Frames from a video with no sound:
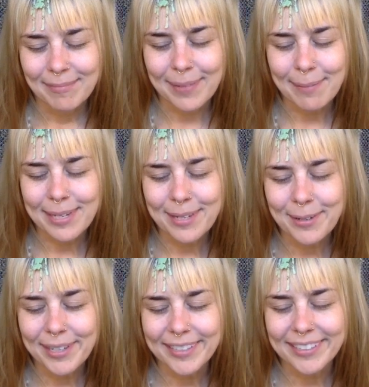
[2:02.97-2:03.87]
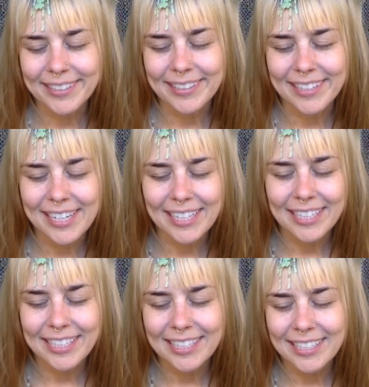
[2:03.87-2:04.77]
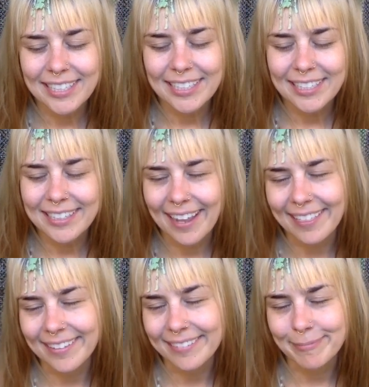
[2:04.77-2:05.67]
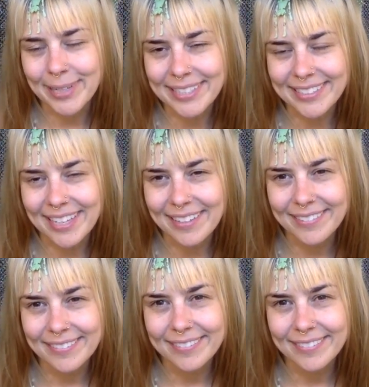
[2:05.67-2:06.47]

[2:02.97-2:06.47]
Maybe you heard, I love myself.